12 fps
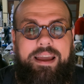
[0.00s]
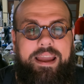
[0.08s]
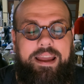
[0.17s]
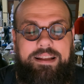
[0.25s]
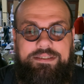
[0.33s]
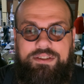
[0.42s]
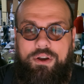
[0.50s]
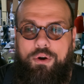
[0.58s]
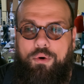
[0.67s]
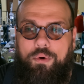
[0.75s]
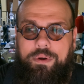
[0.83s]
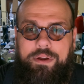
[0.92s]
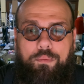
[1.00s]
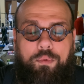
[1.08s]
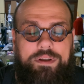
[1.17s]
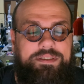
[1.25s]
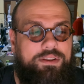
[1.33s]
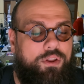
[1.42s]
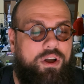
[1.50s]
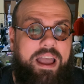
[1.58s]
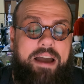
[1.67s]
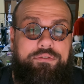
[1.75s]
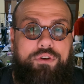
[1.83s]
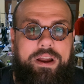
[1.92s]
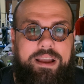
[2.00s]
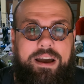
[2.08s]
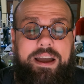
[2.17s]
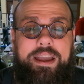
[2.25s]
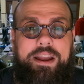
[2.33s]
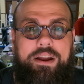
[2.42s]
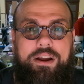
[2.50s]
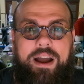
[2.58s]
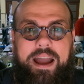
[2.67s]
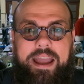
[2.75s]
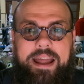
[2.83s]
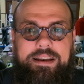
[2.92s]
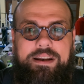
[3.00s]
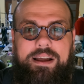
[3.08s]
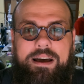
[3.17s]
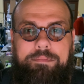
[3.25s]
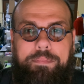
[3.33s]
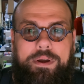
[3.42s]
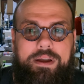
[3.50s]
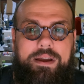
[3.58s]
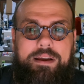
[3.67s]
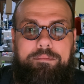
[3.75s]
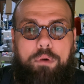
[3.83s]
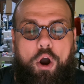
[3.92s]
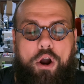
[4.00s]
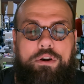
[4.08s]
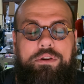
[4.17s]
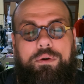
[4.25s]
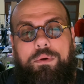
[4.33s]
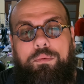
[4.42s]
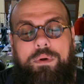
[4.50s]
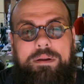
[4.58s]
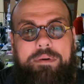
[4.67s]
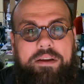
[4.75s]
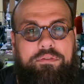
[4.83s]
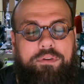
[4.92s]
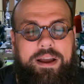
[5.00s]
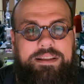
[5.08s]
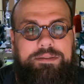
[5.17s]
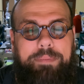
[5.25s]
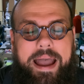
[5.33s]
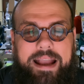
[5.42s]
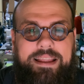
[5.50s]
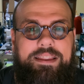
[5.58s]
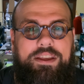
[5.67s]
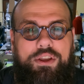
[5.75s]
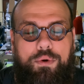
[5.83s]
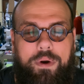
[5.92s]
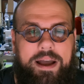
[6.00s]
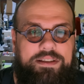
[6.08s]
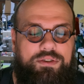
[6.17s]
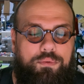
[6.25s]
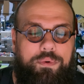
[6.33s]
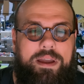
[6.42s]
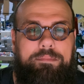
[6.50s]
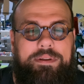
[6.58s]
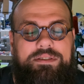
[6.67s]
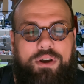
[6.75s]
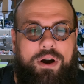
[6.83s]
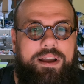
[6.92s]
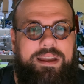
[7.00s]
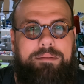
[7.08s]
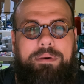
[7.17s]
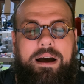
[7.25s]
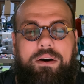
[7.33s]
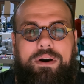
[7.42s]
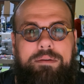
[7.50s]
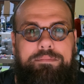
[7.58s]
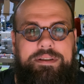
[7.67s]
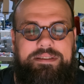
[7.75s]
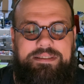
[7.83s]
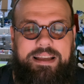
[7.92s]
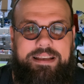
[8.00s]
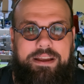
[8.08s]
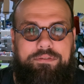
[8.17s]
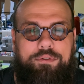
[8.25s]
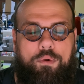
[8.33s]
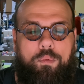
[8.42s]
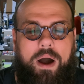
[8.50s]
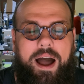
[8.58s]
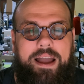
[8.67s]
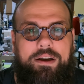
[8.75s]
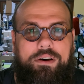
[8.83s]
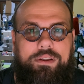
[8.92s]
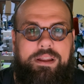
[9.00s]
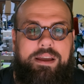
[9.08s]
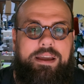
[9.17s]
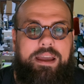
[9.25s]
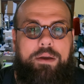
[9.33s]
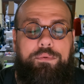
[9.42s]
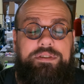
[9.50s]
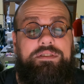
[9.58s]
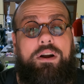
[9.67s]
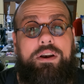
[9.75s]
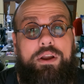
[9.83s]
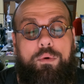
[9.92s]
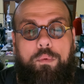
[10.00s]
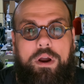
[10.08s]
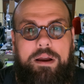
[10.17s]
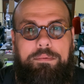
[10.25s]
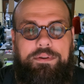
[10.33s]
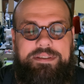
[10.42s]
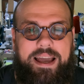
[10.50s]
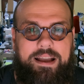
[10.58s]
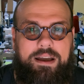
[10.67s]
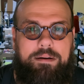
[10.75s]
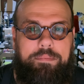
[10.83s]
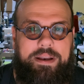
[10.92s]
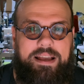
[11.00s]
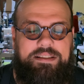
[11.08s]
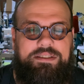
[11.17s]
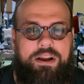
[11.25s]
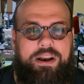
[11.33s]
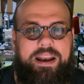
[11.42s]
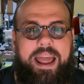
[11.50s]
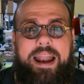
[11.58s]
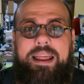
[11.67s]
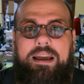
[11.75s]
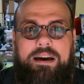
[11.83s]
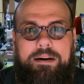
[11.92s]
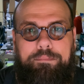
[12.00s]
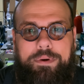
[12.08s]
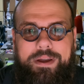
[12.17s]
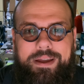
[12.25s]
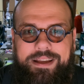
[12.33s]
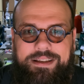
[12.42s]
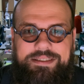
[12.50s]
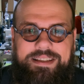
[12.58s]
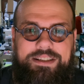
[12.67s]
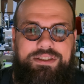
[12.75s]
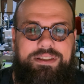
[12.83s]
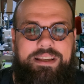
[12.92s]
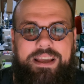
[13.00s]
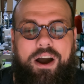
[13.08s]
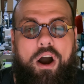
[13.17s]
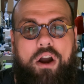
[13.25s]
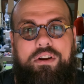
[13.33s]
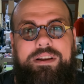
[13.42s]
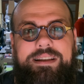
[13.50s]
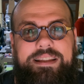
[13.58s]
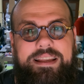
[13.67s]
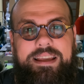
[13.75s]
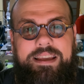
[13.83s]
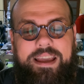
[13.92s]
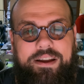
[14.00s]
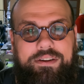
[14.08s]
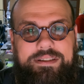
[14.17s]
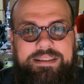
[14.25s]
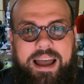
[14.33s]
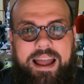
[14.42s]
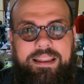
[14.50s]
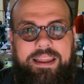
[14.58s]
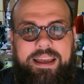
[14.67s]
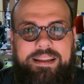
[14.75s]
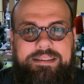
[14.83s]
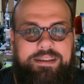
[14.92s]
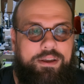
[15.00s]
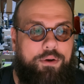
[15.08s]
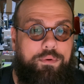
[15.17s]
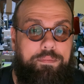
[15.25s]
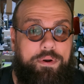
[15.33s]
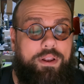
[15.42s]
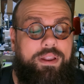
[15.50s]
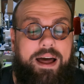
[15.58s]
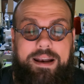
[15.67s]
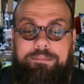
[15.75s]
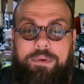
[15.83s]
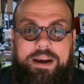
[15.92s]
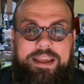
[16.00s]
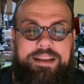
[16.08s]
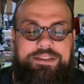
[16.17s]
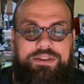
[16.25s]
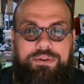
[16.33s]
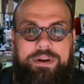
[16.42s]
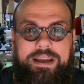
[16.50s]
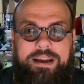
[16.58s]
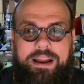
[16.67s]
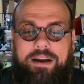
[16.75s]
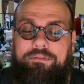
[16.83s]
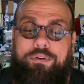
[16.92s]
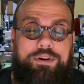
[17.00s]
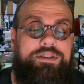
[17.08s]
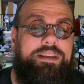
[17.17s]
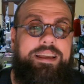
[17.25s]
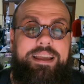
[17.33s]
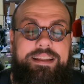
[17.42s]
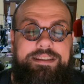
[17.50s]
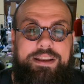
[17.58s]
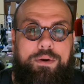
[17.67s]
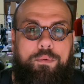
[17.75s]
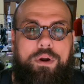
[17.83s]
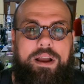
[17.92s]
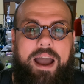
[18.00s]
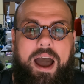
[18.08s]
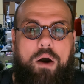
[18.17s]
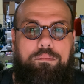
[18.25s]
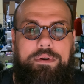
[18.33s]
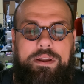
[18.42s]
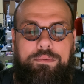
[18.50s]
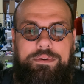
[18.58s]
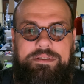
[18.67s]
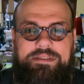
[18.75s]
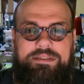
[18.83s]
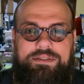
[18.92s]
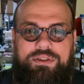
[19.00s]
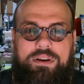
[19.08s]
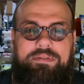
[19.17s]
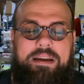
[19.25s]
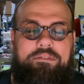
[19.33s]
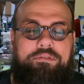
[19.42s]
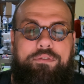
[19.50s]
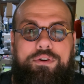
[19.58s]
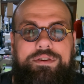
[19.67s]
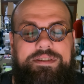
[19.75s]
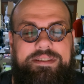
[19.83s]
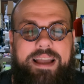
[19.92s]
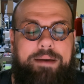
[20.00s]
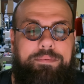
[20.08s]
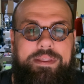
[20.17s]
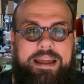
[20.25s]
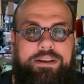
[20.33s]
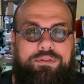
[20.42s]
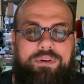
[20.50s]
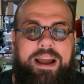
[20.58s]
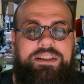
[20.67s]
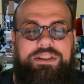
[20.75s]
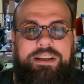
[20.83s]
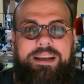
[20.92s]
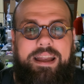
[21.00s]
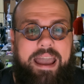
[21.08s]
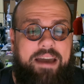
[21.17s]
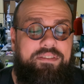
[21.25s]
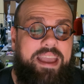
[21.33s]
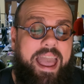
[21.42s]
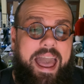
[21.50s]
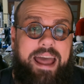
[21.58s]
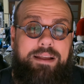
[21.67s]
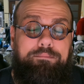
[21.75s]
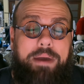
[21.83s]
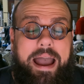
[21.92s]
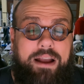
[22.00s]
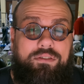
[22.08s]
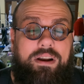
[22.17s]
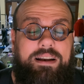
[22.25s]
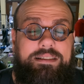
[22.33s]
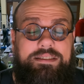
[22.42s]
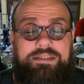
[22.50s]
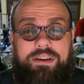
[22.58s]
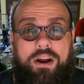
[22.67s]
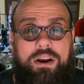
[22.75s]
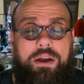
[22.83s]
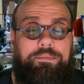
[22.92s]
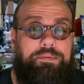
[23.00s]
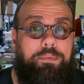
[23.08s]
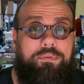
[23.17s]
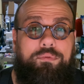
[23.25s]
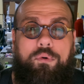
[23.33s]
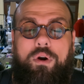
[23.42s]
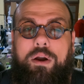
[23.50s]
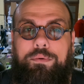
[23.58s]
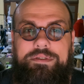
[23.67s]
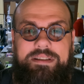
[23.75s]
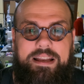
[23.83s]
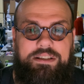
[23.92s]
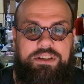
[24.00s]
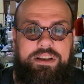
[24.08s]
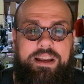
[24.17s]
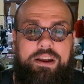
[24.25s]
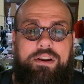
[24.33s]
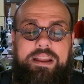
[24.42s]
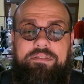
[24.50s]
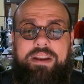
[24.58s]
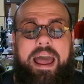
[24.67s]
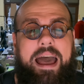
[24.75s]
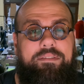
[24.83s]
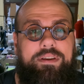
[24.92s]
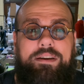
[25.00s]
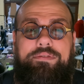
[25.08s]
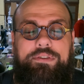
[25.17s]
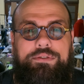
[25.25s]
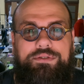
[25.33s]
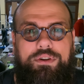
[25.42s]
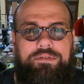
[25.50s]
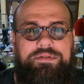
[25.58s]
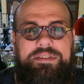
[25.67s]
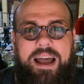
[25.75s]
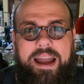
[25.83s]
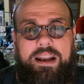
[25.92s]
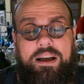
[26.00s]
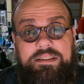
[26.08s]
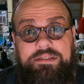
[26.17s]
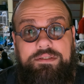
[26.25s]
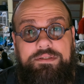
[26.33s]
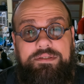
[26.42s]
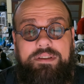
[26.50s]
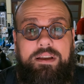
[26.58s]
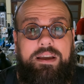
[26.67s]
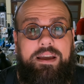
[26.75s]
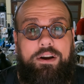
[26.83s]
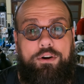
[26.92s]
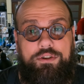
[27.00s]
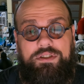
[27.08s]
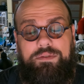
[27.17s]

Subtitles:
And so it wasn't long after I got here, I ended up partnering with one of my friends back in the US who we had been talking about a business idea for a while, and we started a wearable tech company. I started heading up essentially R&D here in Thailand. We put a lot of money into it, and unfortunately it didn't work out, but it was sort of that first step in that direction. Having had a background in startups before I was an engineer, and even having a few sort of side hustles or